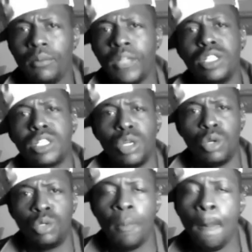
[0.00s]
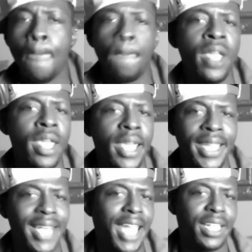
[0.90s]
So
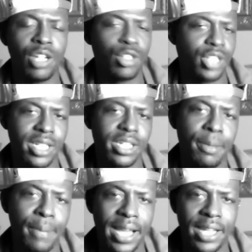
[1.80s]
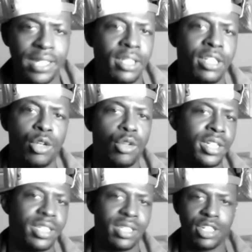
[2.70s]
he like, don't judge her by, you know,
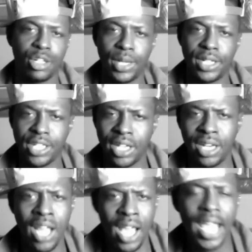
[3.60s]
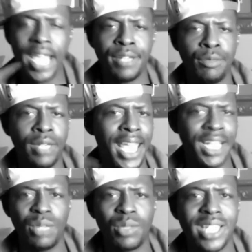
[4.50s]
this situation. And
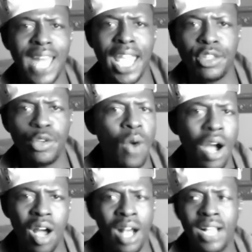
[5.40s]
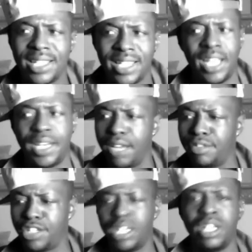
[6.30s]
Landon was like, you are her son.
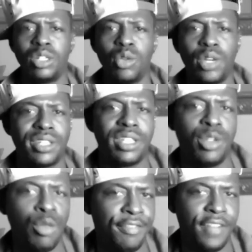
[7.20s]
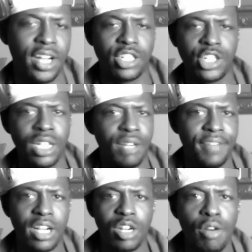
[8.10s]
If she could do it to you, fuck, she could
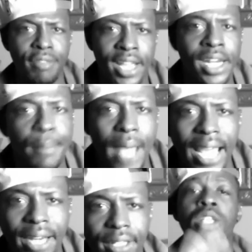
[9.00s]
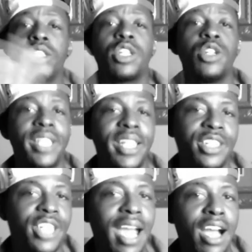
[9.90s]
fuck over anybody. So then,
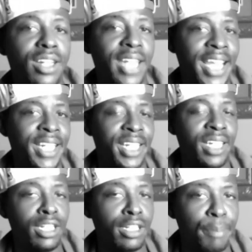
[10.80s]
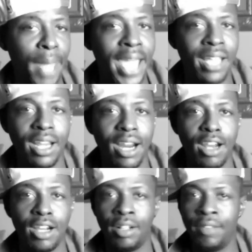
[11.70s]
child, Landon looked back,
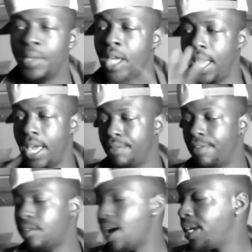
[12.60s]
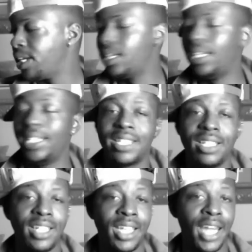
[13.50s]
girl, and Veronica is
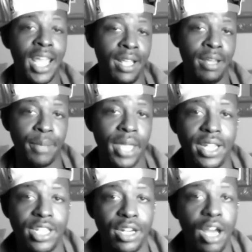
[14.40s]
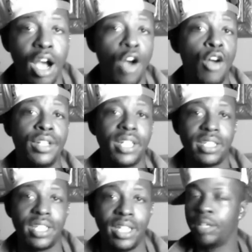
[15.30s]
looking at him catching all the
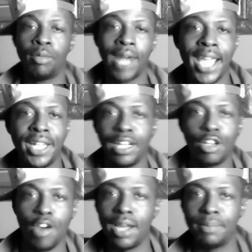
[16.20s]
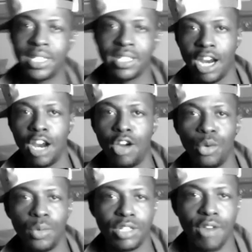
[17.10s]
tea. Landon grabbed this girl
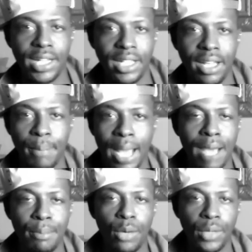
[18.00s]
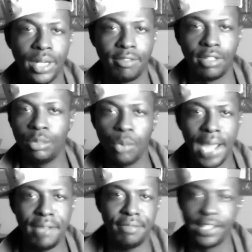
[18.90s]
who was right there by him or whatever,
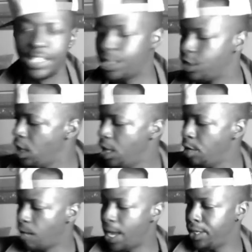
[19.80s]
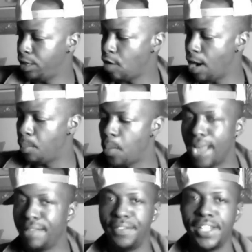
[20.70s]
Whitefish. Landon grabbed
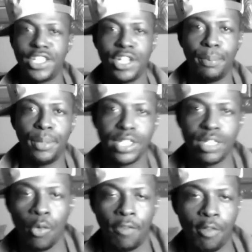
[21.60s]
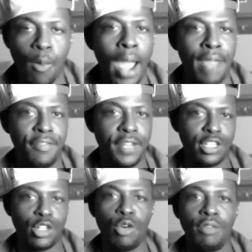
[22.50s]
Whitefish and pushed
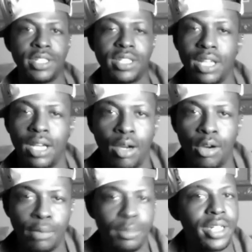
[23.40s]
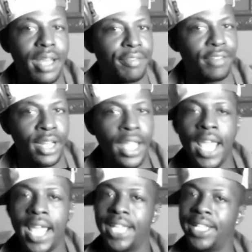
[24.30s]
Whitefish over to Jeffrey.
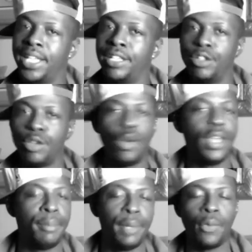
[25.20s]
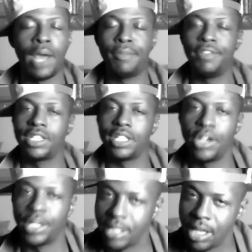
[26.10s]
And then, you know, him and Whitefish
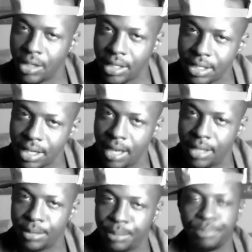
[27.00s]
started talking, child.